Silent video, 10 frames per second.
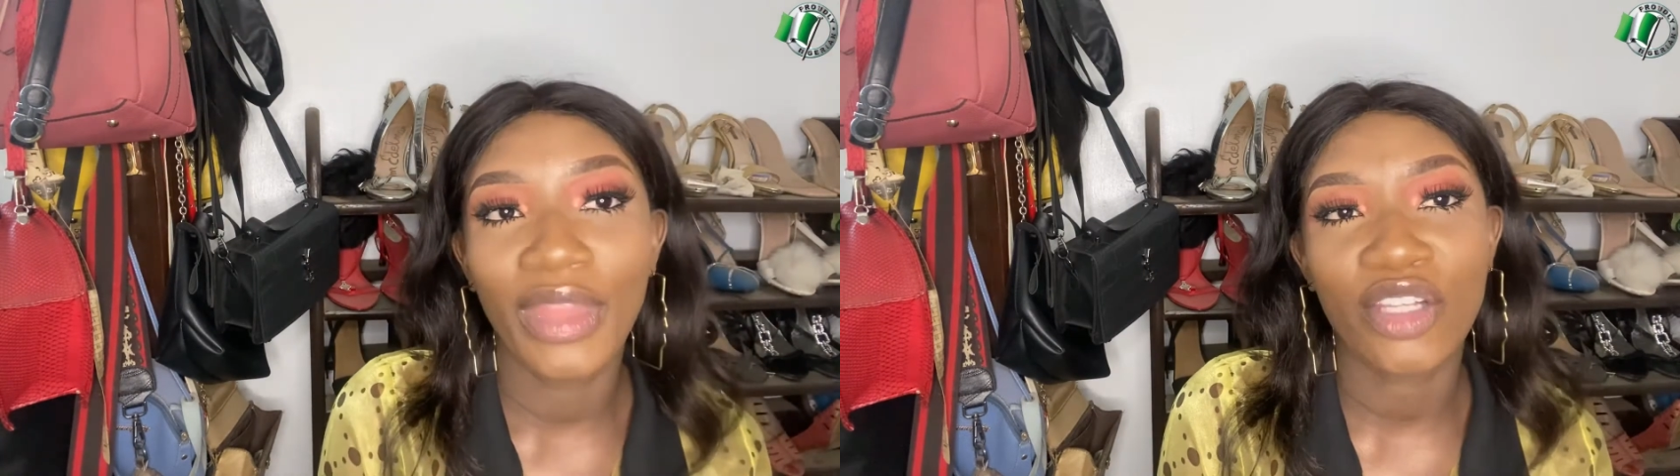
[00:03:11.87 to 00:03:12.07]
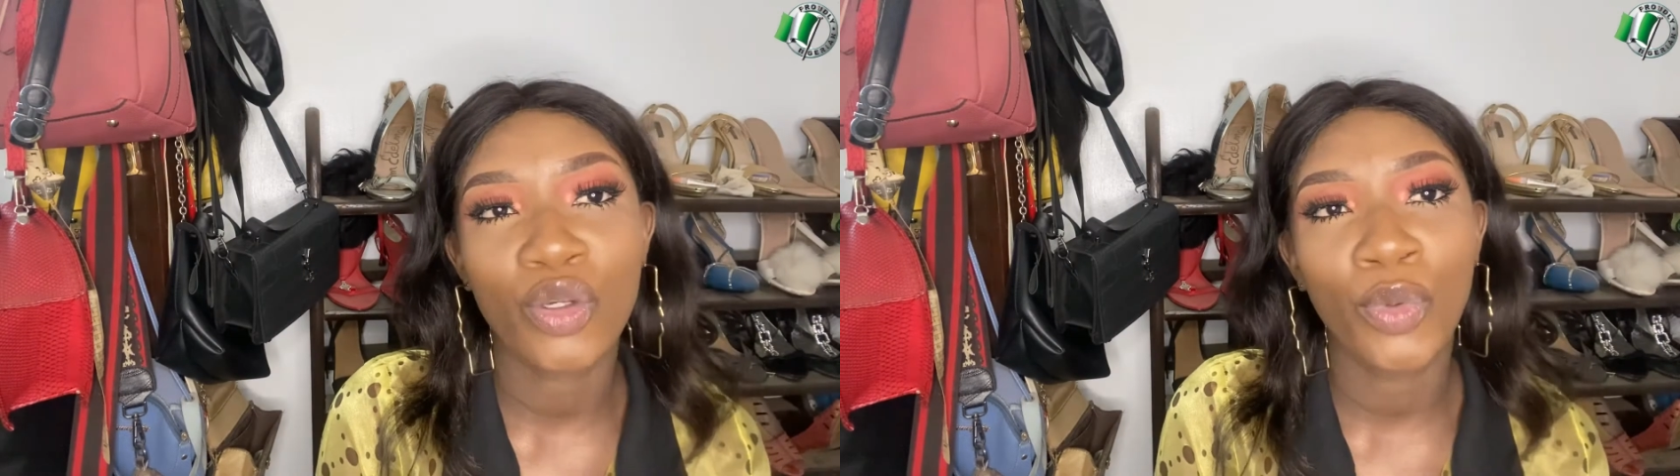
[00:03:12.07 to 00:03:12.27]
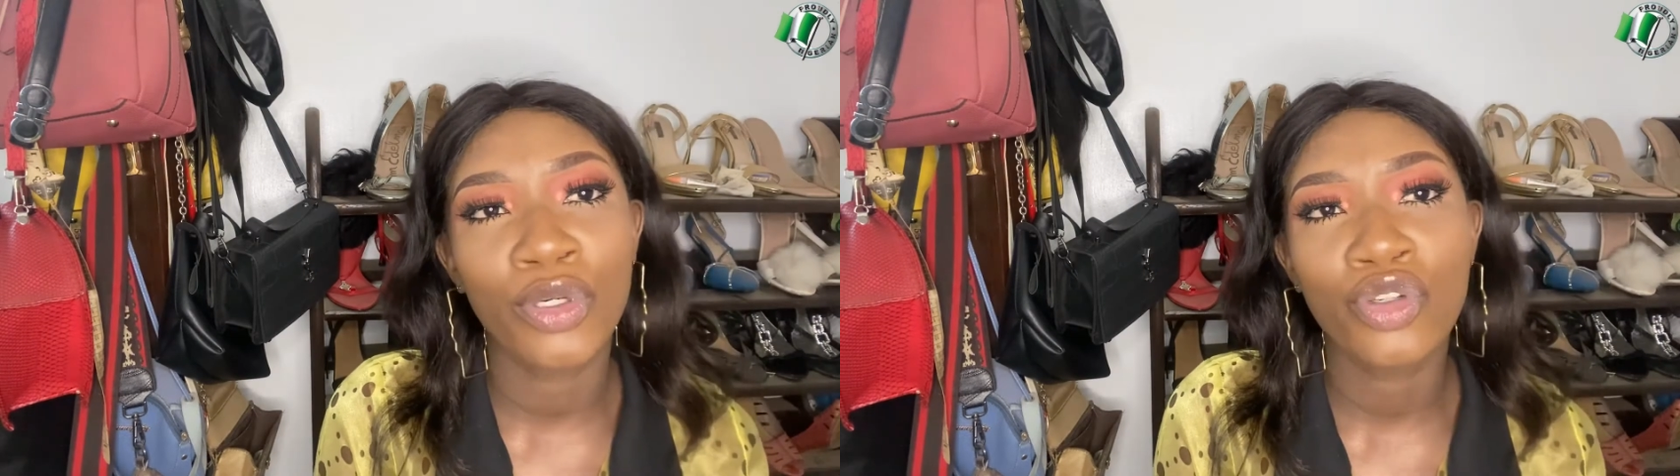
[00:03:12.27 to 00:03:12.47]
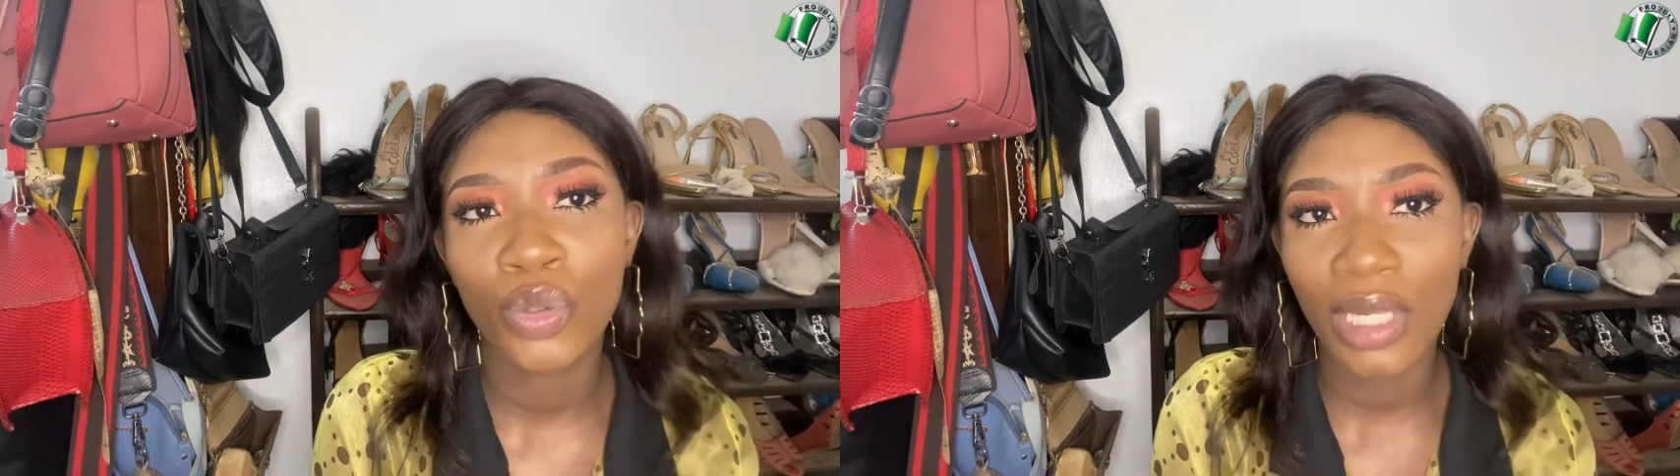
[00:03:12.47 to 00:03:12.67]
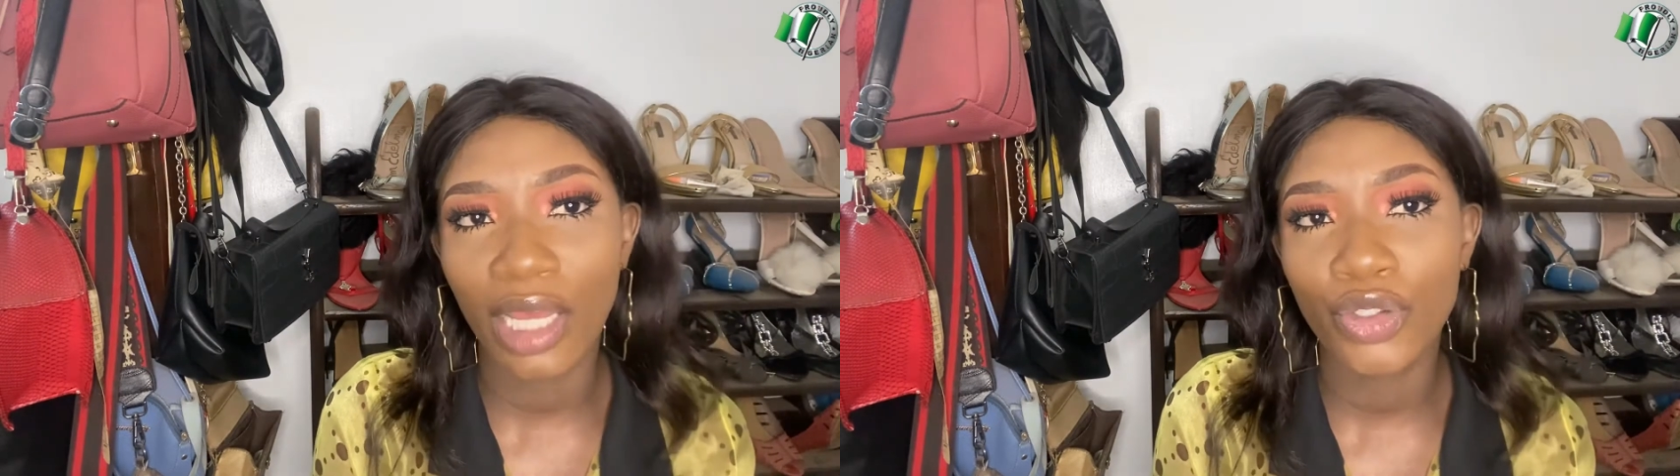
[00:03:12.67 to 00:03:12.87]
that someone
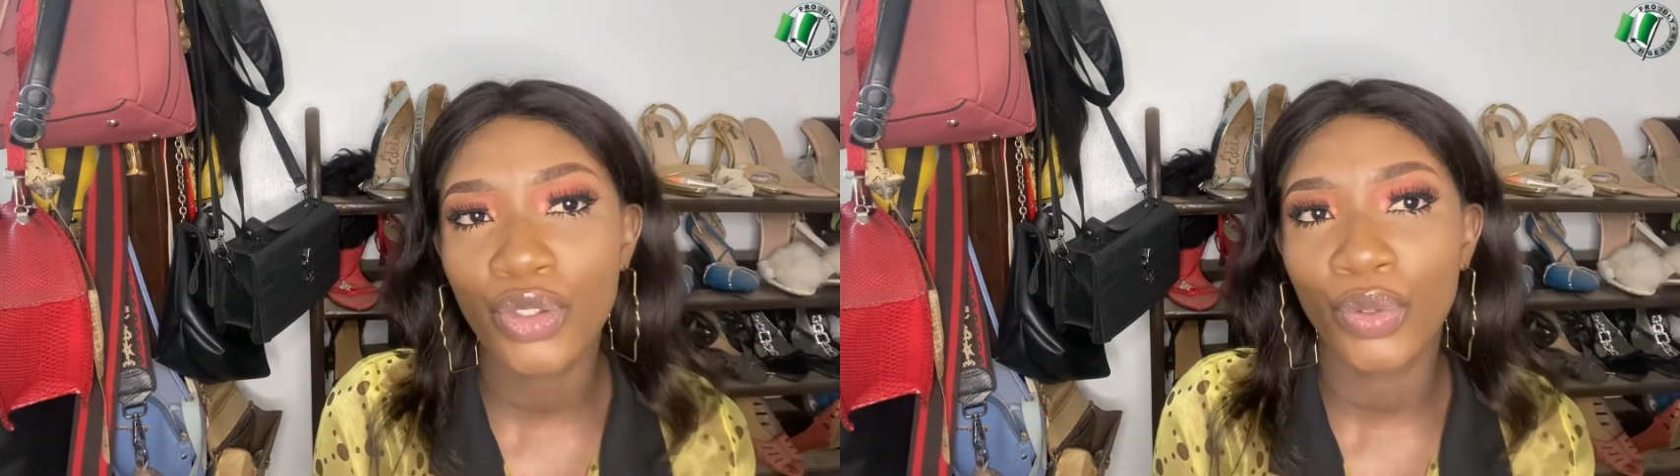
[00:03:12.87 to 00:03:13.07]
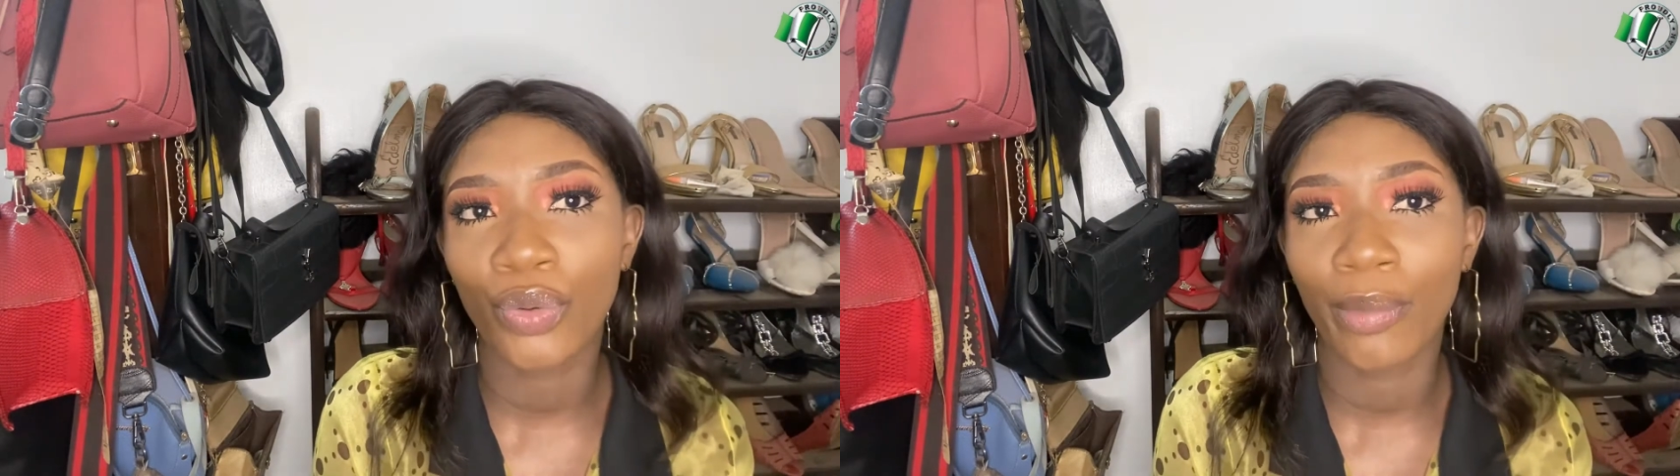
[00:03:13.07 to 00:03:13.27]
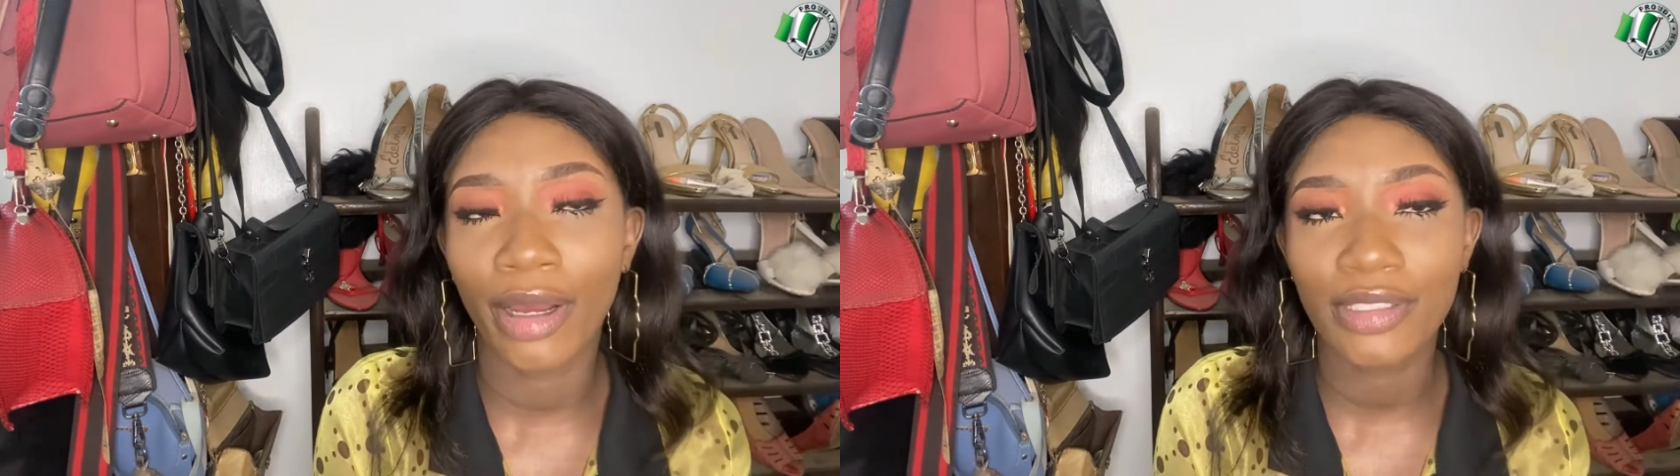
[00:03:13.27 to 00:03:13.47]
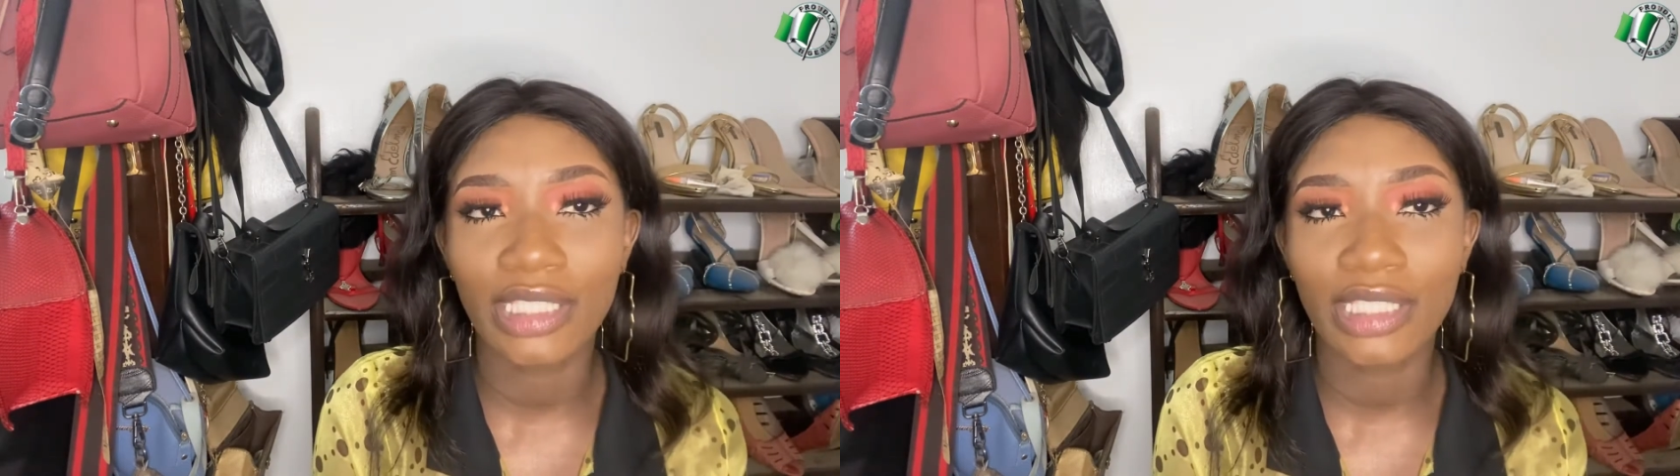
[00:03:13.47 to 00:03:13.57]
tweeted about